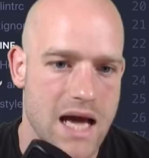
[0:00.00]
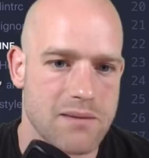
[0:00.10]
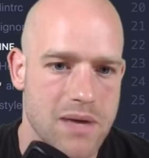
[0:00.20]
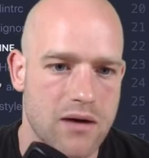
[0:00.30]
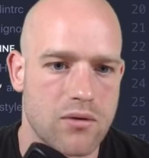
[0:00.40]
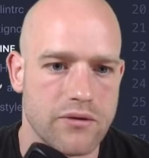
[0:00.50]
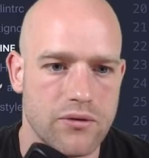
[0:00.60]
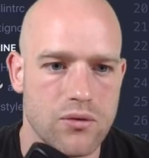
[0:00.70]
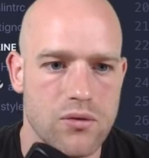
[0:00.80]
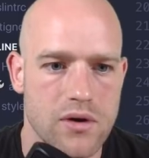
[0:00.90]
background
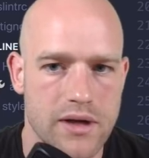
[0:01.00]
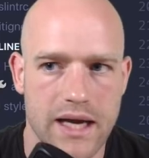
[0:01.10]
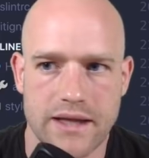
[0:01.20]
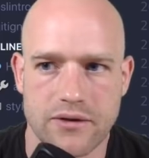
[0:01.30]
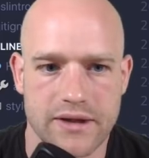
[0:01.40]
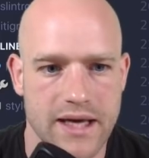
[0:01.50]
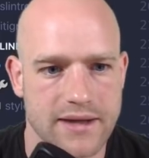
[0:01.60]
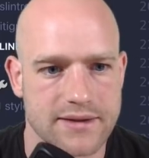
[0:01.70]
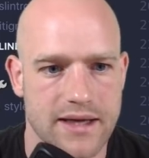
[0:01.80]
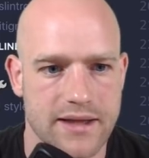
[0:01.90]
view, and the
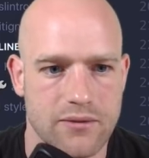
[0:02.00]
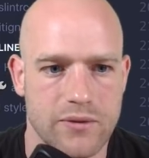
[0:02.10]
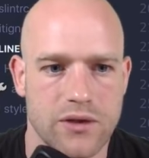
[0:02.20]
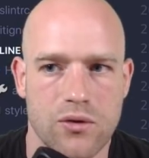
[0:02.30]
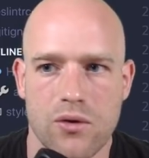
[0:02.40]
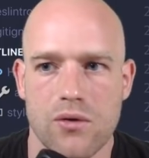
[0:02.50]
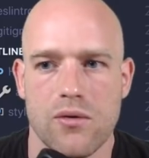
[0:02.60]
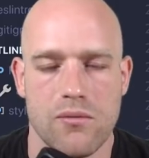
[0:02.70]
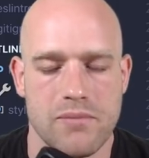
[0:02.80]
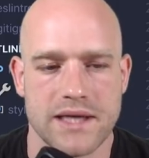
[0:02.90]
text, and we know
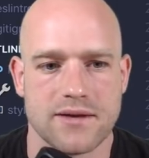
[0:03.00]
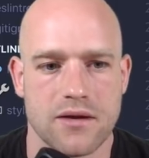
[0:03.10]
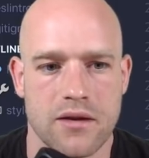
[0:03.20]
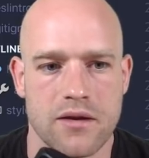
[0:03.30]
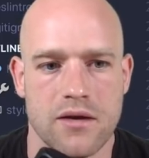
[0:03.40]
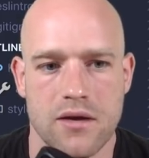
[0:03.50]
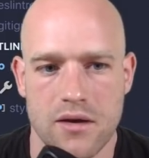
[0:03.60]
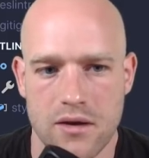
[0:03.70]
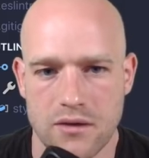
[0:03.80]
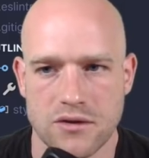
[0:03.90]
based on
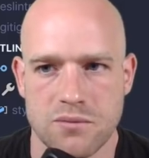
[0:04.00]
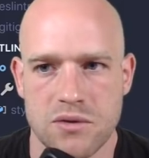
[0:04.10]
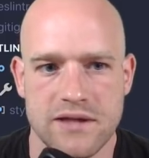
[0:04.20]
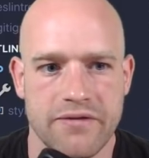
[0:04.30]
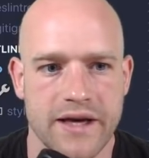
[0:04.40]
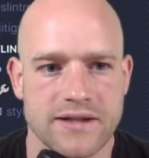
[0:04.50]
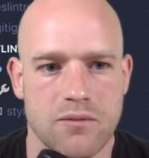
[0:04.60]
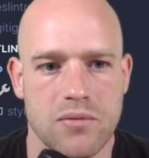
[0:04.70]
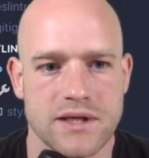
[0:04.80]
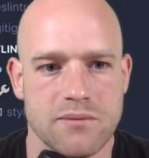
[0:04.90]
the Spotify
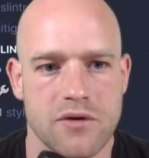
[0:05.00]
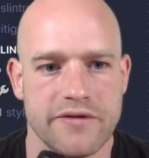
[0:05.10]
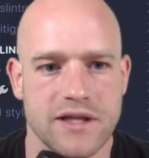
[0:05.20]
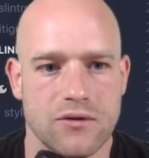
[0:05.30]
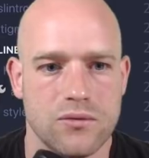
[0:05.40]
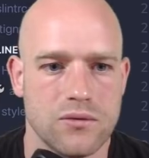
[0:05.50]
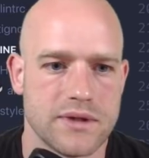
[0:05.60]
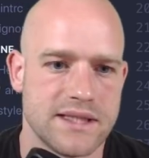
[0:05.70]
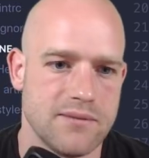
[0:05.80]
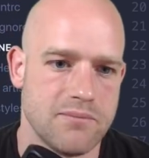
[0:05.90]
example, they both need to
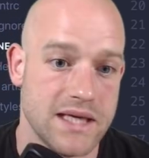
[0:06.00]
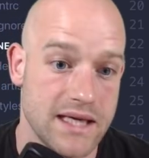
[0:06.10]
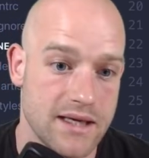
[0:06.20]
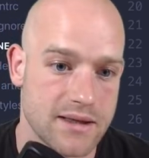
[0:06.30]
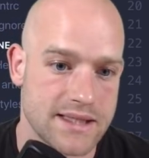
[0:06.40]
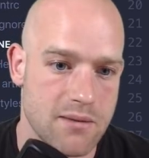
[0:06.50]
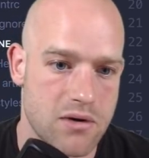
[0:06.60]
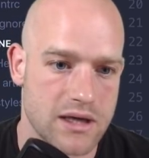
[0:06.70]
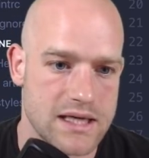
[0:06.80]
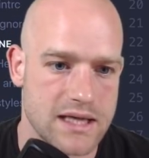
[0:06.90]
be
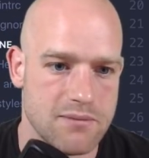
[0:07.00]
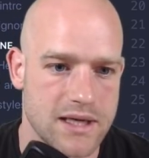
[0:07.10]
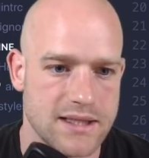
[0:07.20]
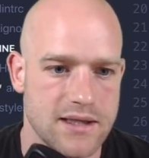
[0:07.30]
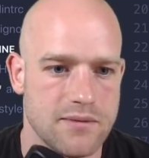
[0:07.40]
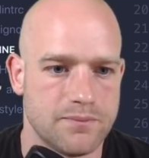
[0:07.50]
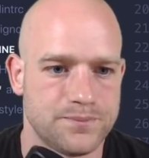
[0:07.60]
separately animated.